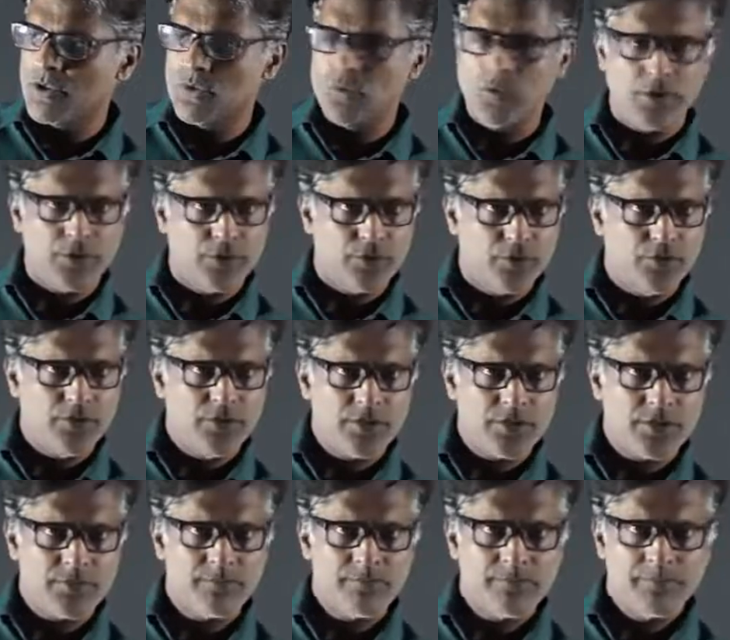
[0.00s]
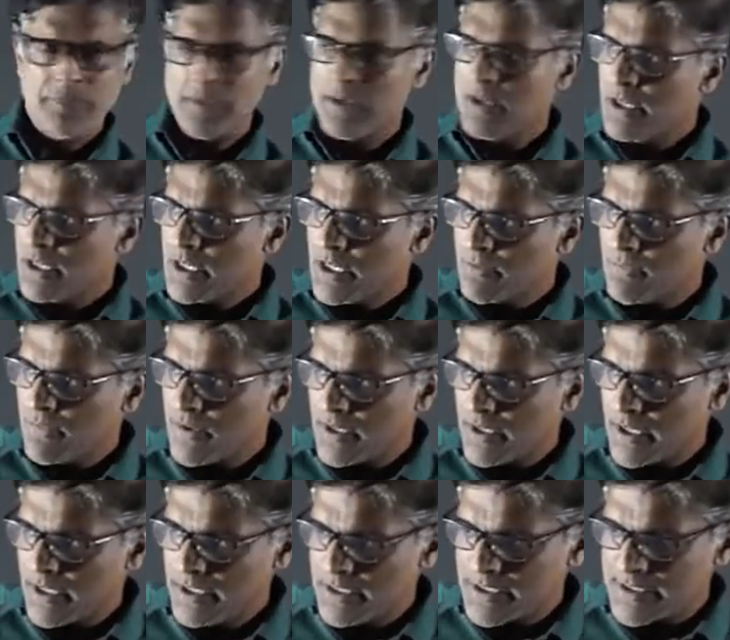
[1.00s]
the 2 unknowns. If I
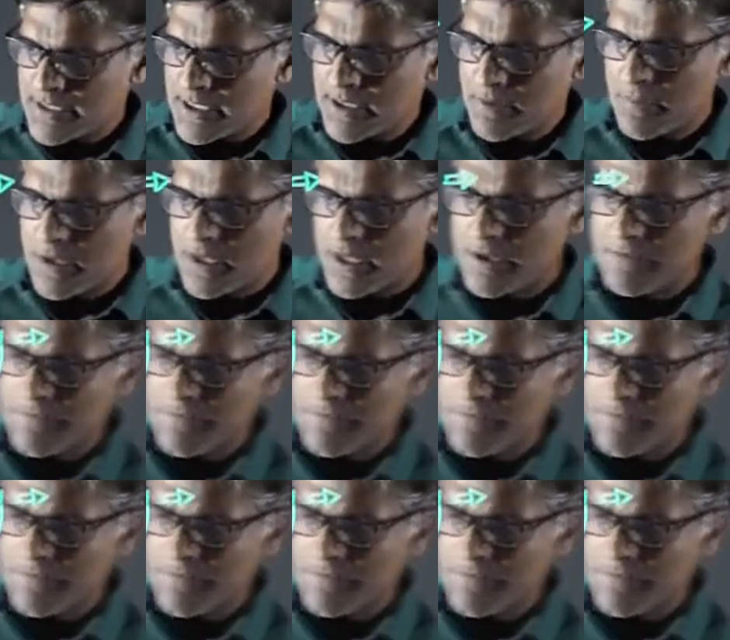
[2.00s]
write sigma